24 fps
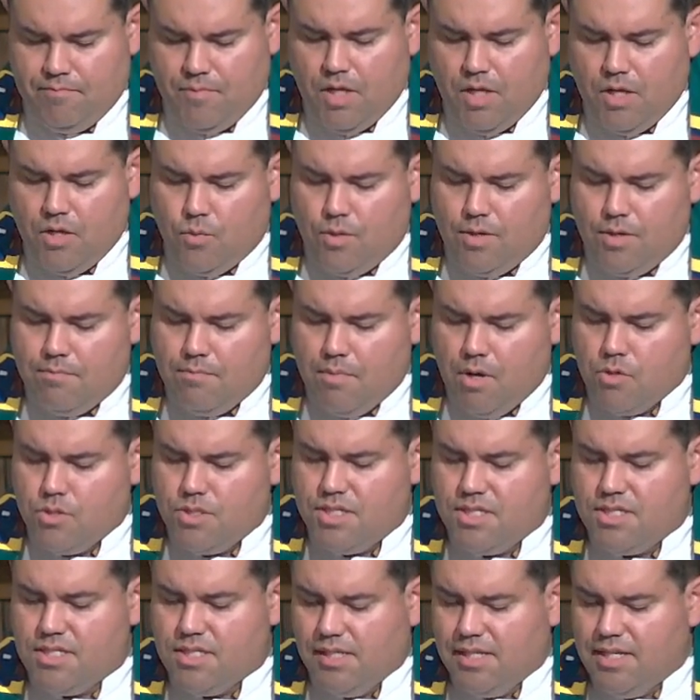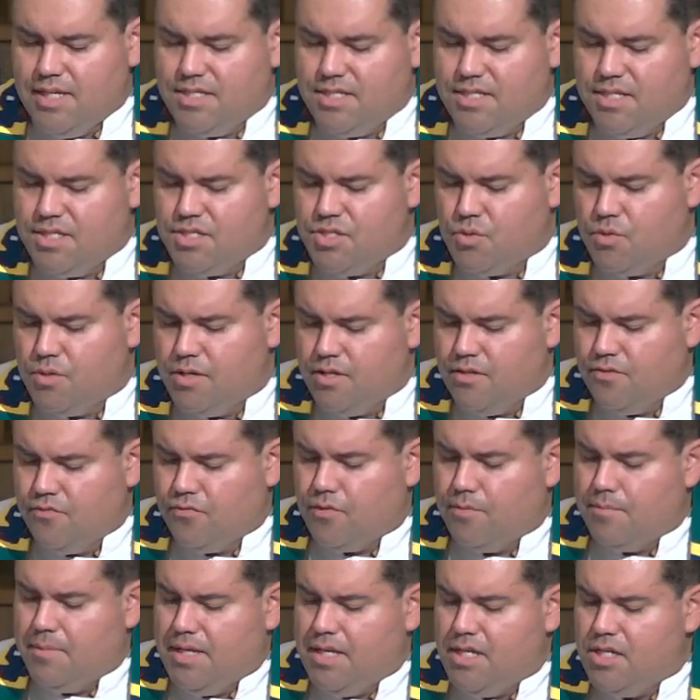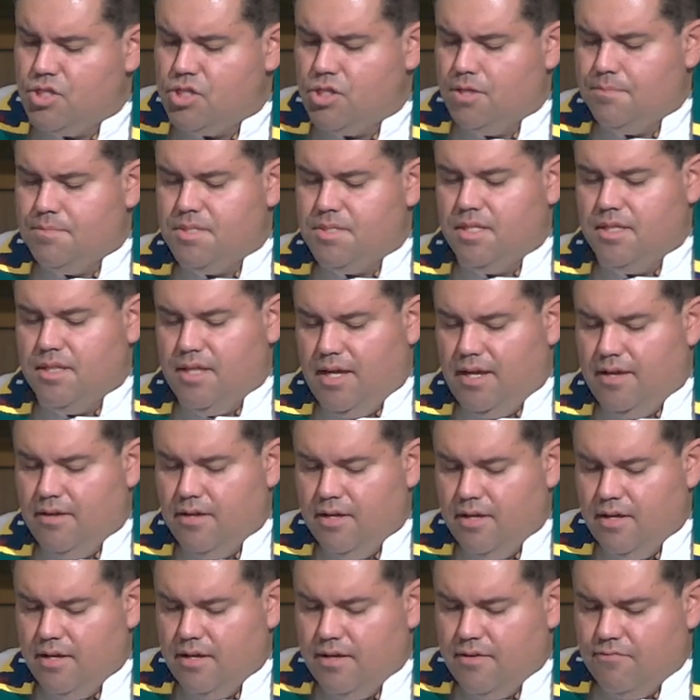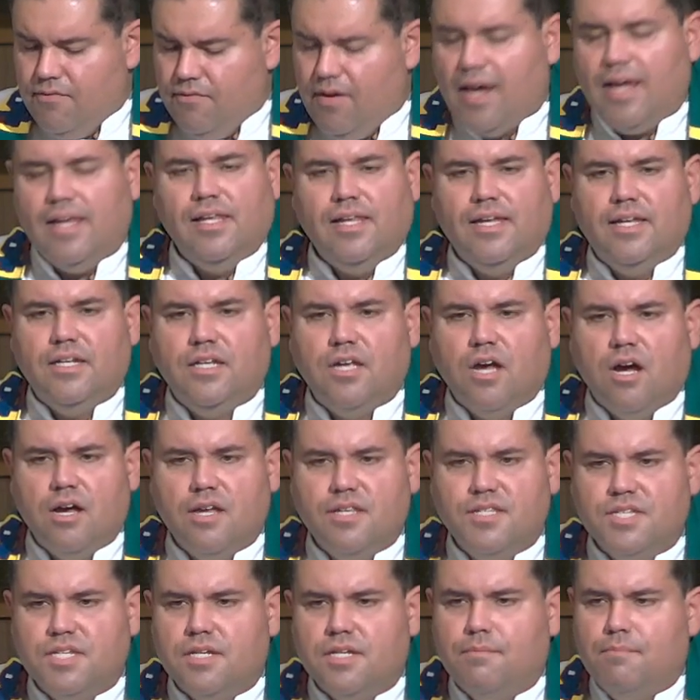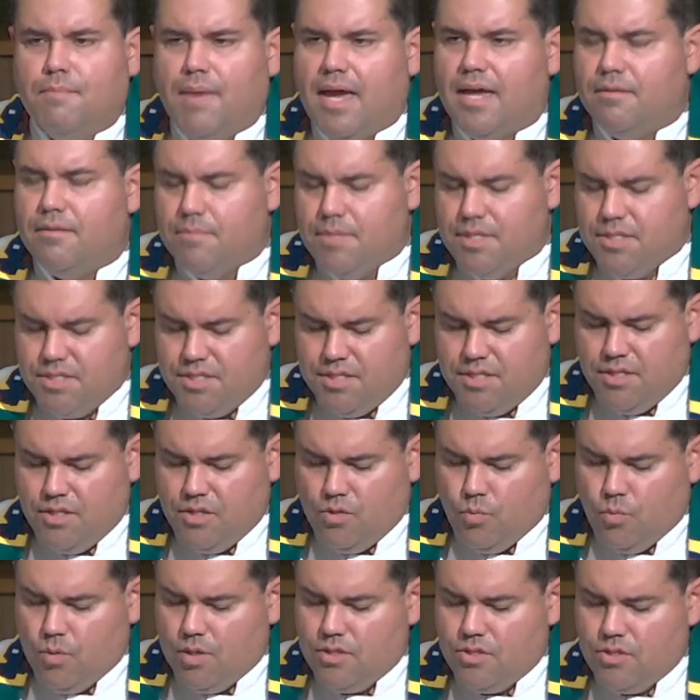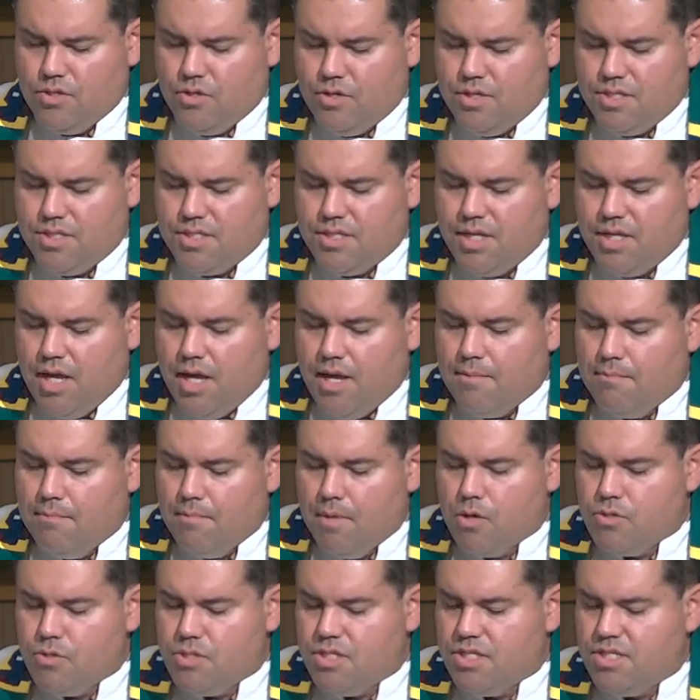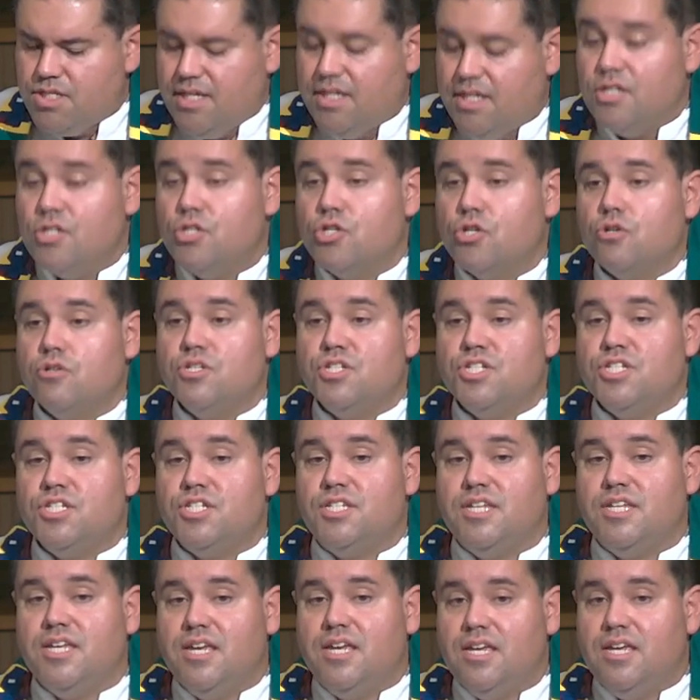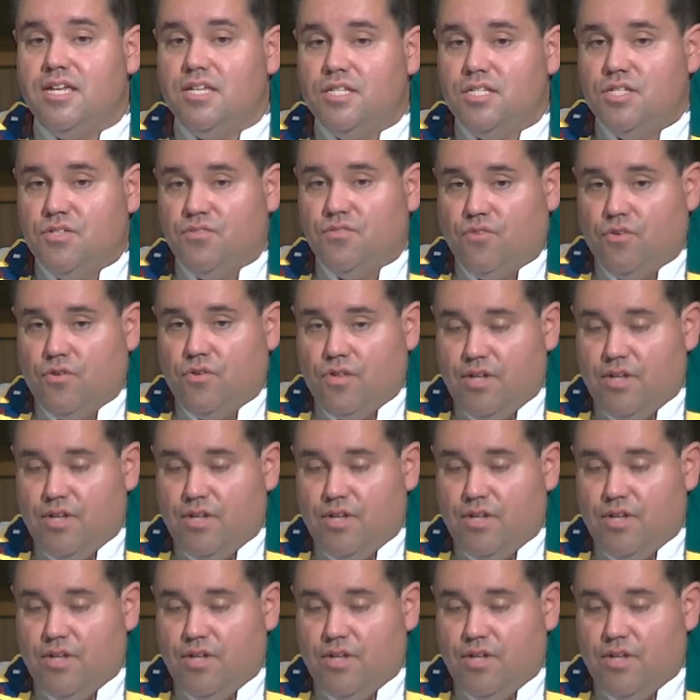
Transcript: When Moses leads Israel from Egypt and they violate God's commandments in the wilderness, Moses intercedes for the